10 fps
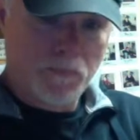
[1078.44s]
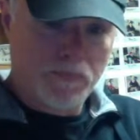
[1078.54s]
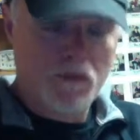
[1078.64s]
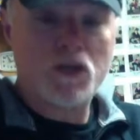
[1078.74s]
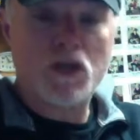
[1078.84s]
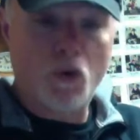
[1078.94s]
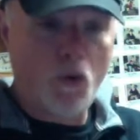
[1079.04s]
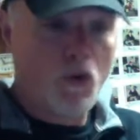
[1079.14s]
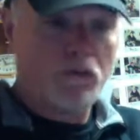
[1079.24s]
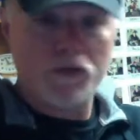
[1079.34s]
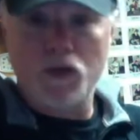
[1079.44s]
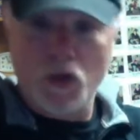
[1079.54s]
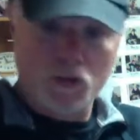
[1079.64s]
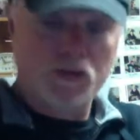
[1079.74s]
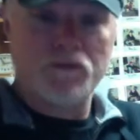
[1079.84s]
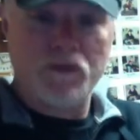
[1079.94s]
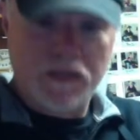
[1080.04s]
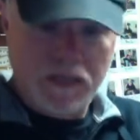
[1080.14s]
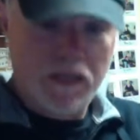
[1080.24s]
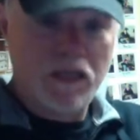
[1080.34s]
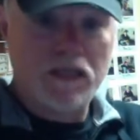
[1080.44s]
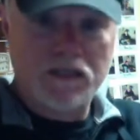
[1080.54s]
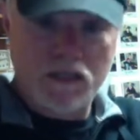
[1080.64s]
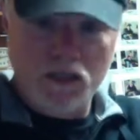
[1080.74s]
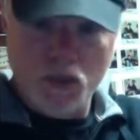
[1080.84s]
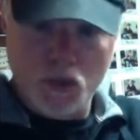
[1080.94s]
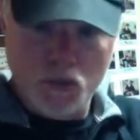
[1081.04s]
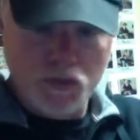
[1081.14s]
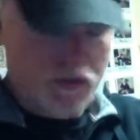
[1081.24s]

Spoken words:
You get all the notes of a key to use